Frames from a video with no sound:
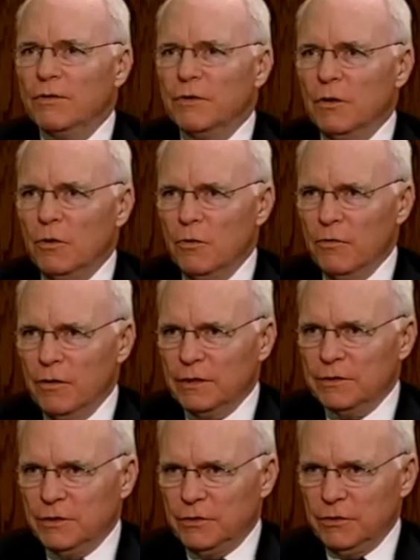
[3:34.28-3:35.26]
at the Hoover
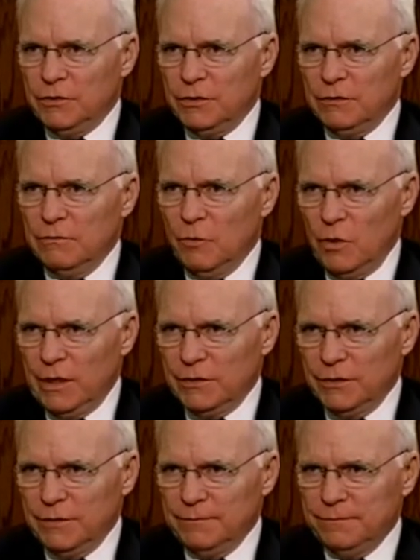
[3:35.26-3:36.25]
Institution. What
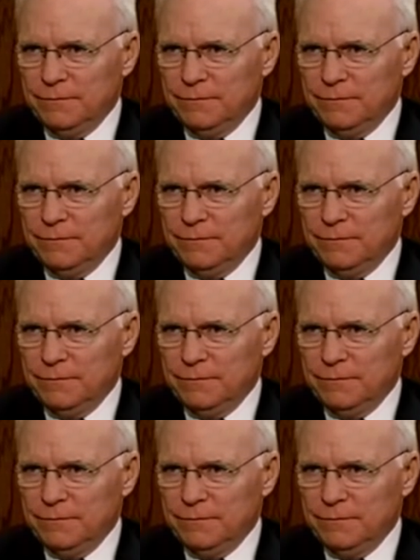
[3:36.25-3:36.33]
is it?